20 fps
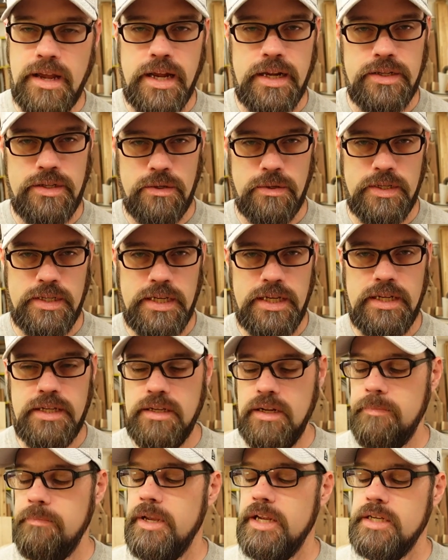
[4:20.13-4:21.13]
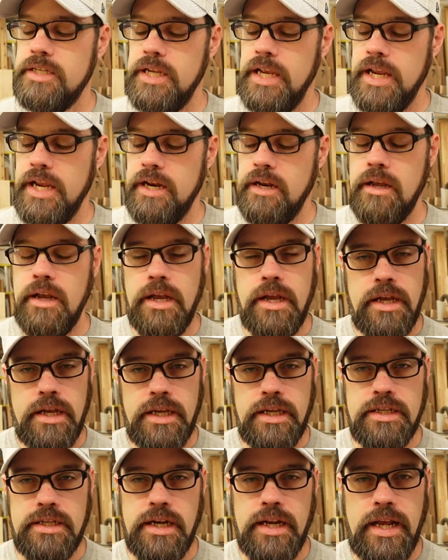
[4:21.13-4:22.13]
And so it's easy to maintain,
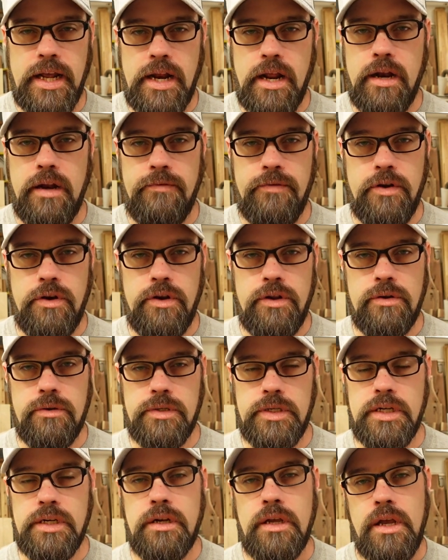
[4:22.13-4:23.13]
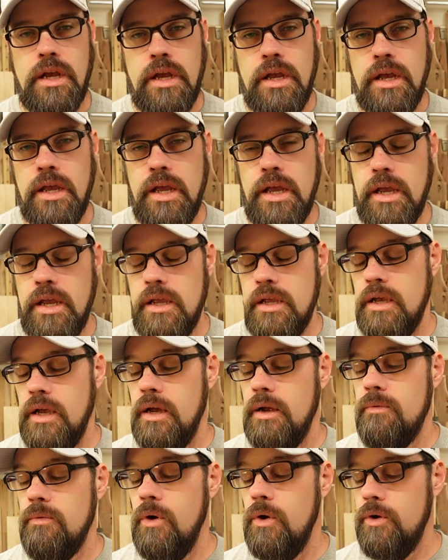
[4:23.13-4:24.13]
easy to get at if you're using a
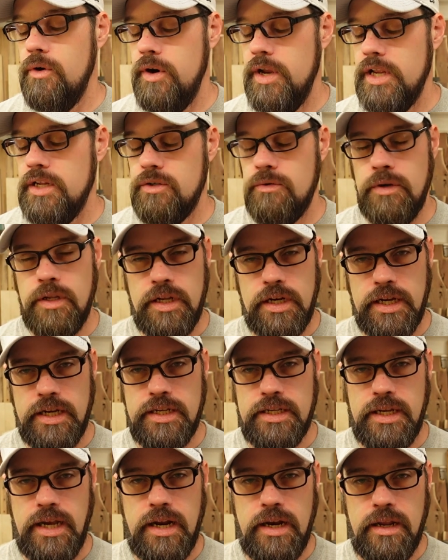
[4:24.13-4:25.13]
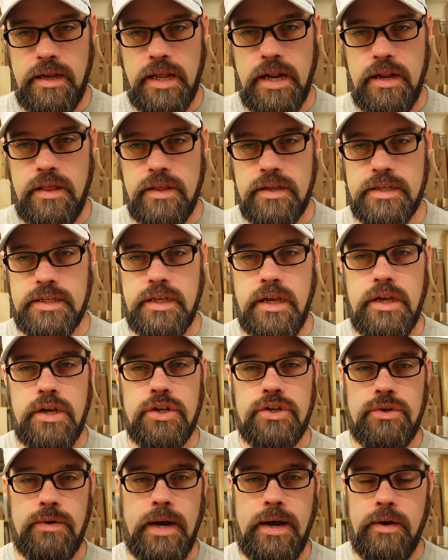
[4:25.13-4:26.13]
uh, rotary. It's really nice kind of getting this
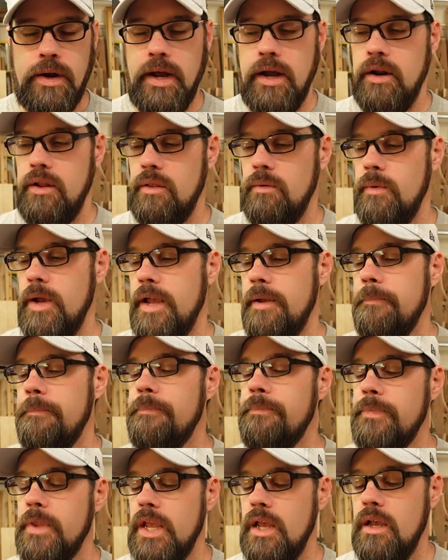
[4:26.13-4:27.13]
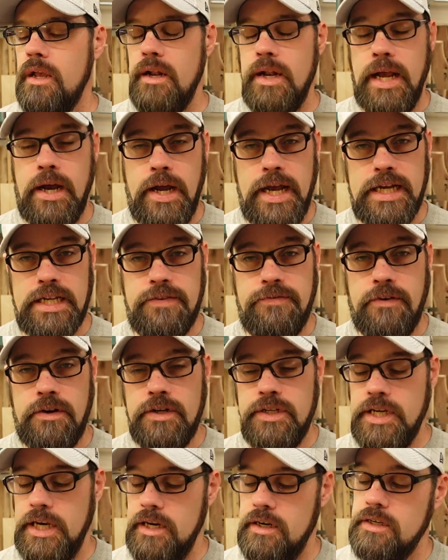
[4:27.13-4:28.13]
shroud out of the way. Now, as
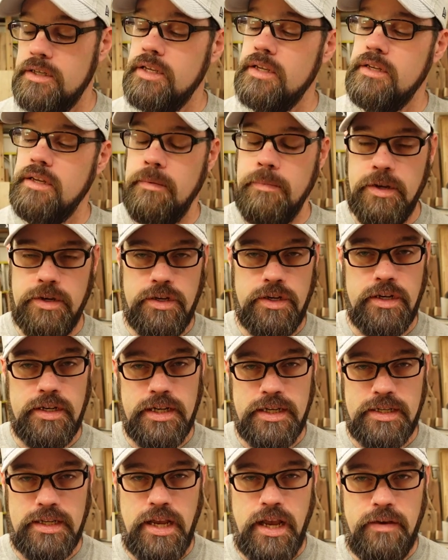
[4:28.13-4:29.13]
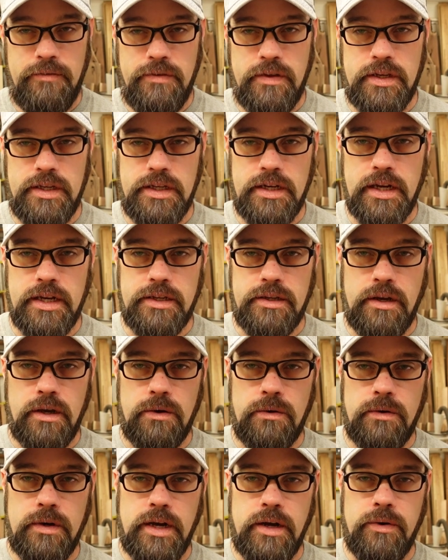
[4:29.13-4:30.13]
far as air assist, I mentioned it does have this nice
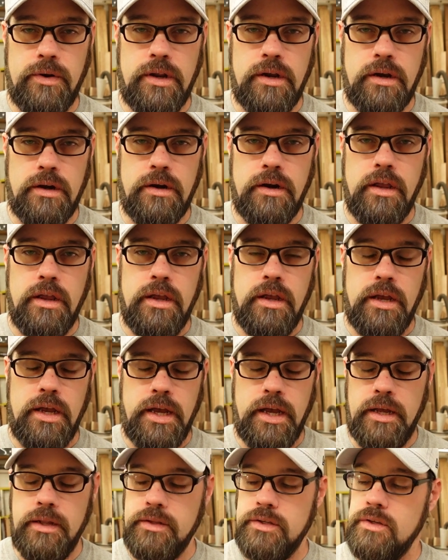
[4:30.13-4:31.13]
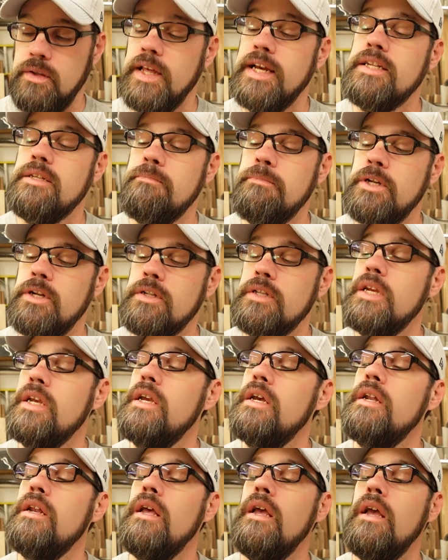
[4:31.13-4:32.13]
cone down here. And so that's built
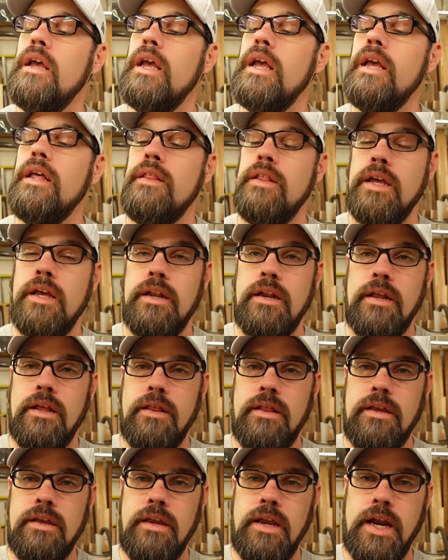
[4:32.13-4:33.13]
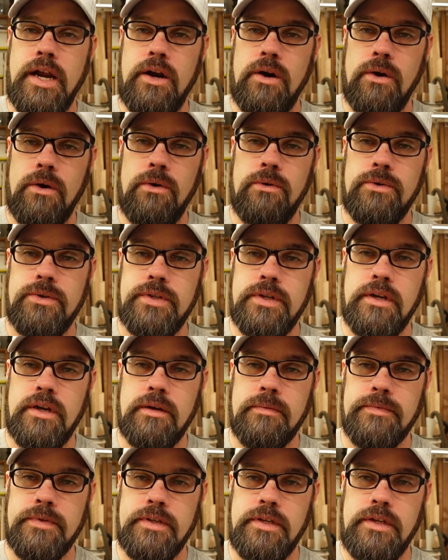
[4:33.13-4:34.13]
in. And then the air hose
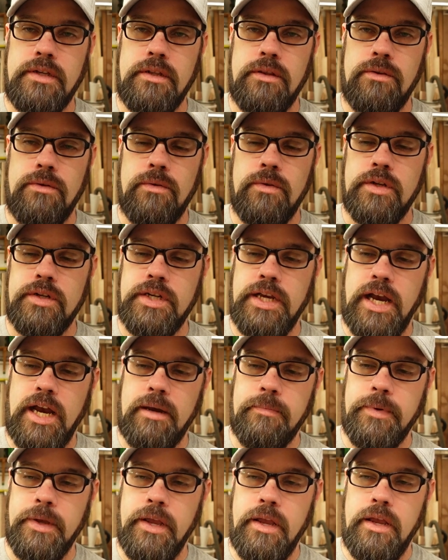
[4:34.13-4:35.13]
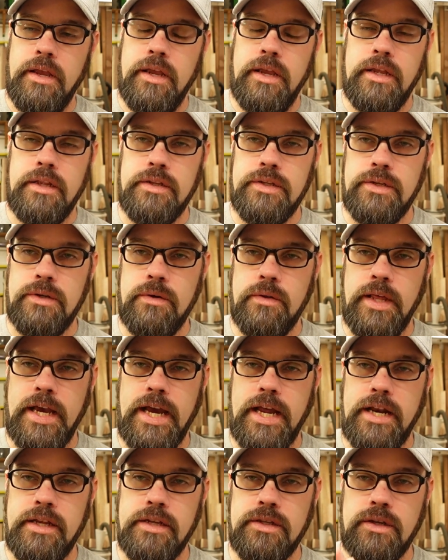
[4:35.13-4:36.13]
comes in through the top. And so
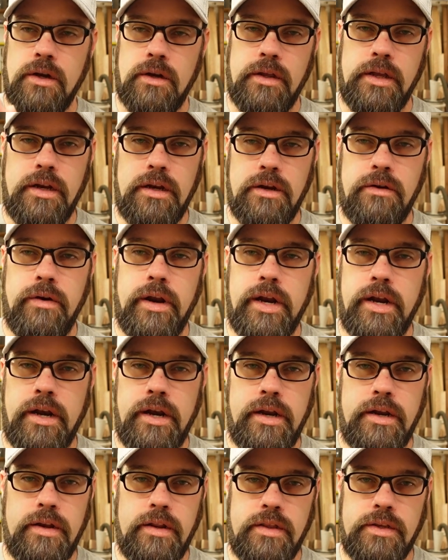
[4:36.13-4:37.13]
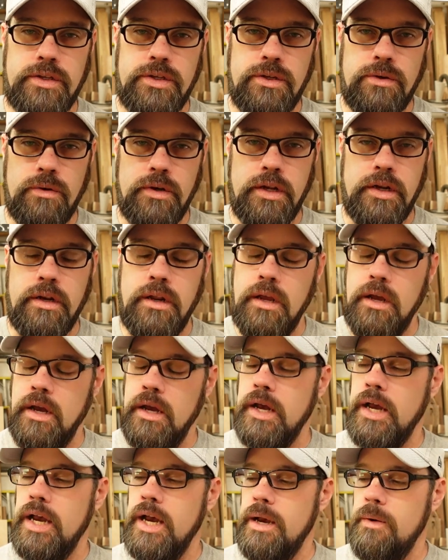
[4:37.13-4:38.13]
that is all integrated into this unit.
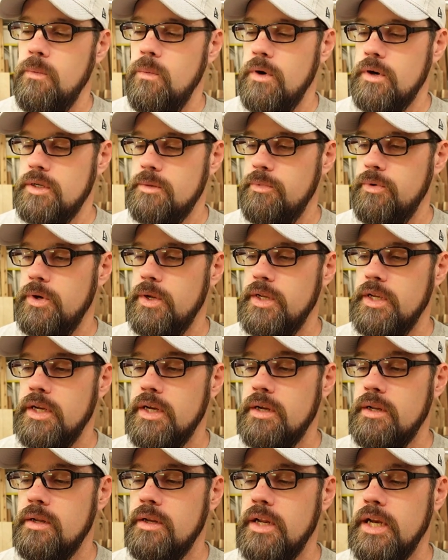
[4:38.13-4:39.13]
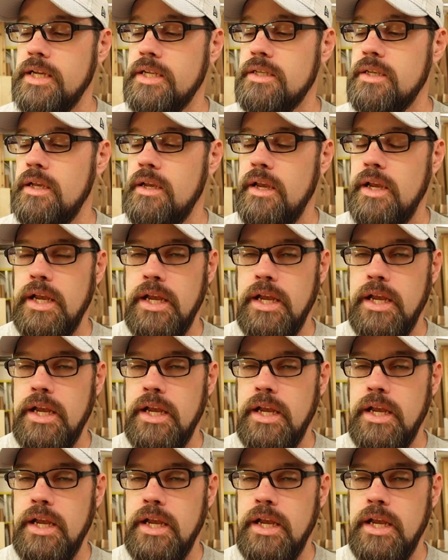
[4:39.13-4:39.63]
Uh, works pretty nice.